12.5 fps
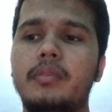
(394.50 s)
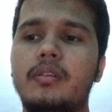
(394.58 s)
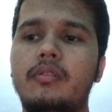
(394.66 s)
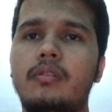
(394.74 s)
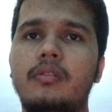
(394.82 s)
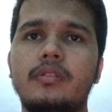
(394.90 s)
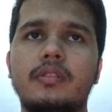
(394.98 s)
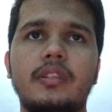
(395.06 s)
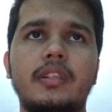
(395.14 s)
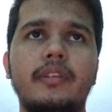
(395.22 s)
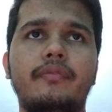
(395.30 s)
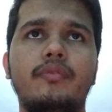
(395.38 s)
because
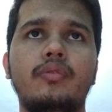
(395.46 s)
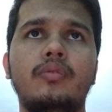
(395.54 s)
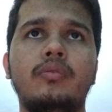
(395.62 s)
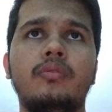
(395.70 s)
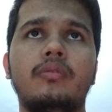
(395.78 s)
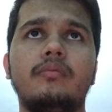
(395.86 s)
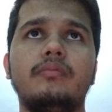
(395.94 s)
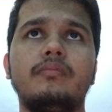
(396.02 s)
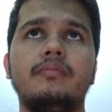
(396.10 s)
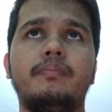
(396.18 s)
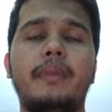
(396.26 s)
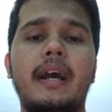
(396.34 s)
if you
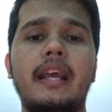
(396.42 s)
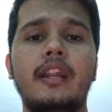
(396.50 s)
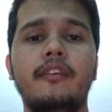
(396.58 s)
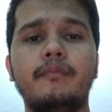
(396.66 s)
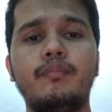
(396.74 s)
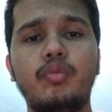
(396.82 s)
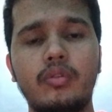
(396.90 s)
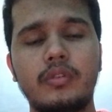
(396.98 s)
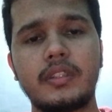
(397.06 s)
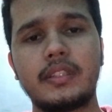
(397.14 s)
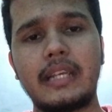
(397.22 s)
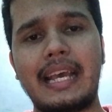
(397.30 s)
pile of
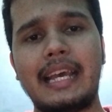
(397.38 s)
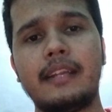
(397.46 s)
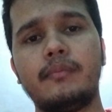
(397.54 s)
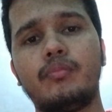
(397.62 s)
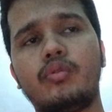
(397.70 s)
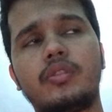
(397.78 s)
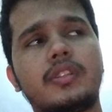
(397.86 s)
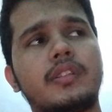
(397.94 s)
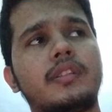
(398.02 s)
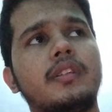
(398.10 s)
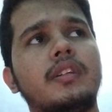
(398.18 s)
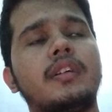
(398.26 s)
books,
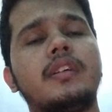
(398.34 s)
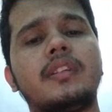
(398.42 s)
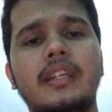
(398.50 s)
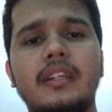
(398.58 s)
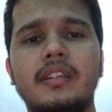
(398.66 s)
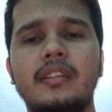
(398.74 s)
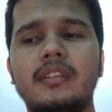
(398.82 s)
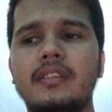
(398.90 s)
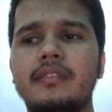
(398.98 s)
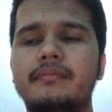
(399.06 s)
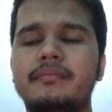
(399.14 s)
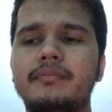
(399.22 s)

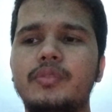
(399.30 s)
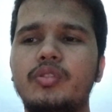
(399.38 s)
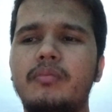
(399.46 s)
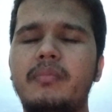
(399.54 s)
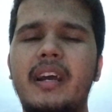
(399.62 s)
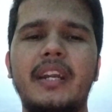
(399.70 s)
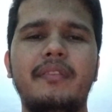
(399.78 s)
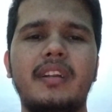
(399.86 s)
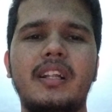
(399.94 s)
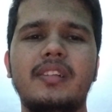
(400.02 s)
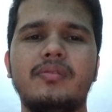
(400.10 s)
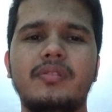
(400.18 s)
then your mind
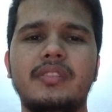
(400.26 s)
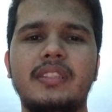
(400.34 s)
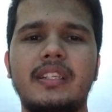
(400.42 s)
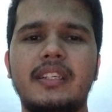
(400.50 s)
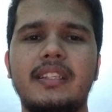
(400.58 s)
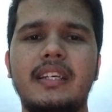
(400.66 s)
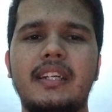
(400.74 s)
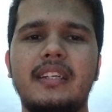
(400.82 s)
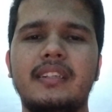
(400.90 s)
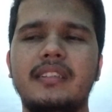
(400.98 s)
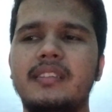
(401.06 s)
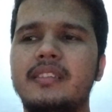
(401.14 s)
will also say
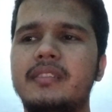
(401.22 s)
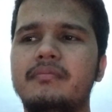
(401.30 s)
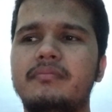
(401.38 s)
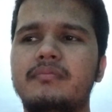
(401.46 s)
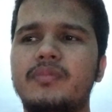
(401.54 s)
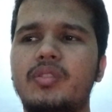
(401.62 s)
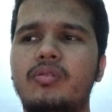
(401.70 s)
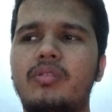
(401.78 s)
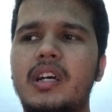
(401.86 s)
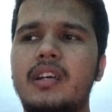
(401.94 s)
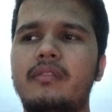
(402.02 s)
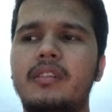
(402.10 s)
that
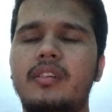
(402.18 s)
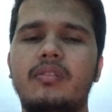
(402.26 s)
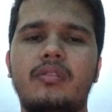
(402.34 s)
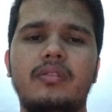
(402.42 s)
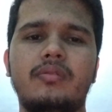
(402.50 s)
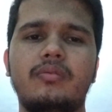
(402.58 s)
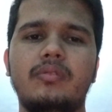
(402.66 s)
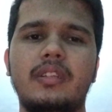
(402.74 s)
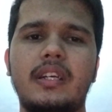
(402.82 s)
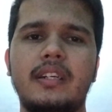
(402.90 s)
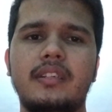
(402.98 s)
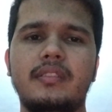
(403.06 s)
no, I will not do
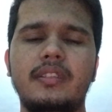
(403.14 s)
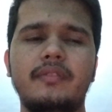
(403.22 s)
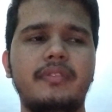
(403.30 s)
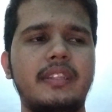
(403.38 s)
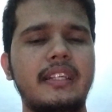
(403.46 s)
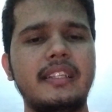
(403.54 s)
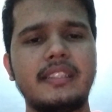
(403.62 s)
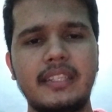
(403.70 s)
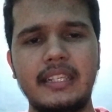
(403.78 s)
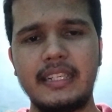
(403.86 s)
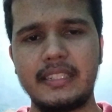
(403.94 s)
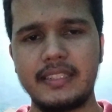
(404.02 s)
that. If there is a
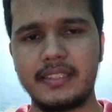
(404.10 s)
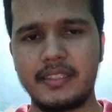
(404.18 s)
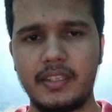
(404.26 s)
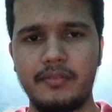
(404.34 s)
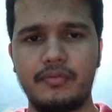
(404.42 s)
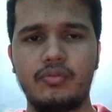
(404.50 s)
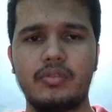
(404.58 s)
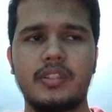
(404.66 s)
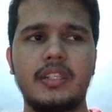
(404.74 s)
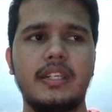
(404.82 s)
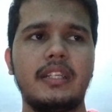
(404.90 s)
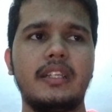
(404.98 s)
little stuff to
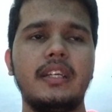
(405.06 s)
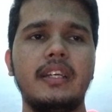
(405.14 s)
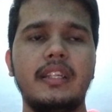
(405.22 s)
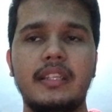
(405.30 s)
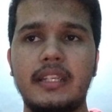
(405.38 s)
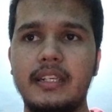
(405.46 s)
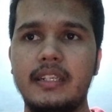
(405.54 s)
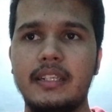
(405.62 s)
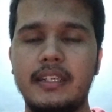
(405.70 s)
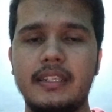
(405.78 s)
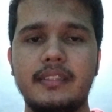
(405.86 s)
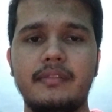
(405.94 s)
study, then
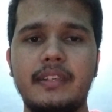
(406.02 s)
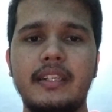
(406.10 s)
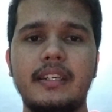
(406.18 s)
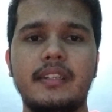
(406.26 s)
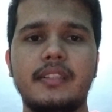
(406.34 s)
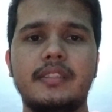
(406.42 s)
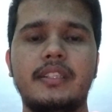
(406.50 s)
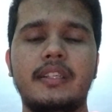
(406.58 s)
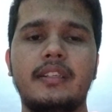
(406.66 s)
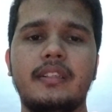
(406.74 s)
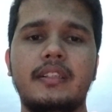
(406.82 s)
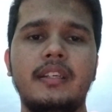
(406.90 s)
it is very
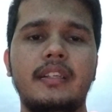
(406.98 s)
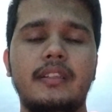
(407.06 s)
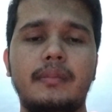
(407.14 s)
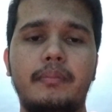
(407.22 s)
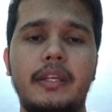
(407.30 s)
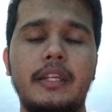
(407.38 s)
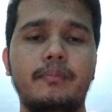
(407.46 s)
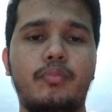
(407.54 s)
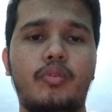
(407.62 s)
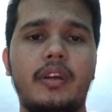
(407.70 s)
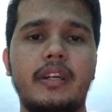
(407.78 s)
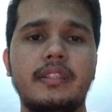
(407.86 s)
interesting, the main
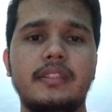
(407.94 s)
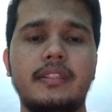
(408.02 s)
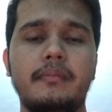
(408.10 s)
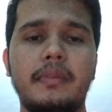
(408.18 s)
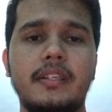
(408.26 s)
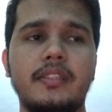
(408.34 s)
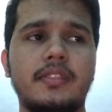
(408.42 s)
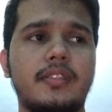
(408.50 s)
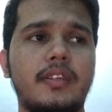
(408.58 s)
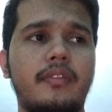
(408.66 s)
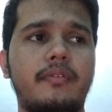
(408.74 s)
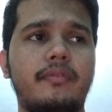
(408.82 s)
points, the main
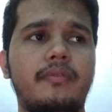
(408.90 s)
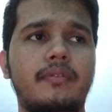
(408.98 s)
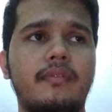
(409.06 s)
stuff.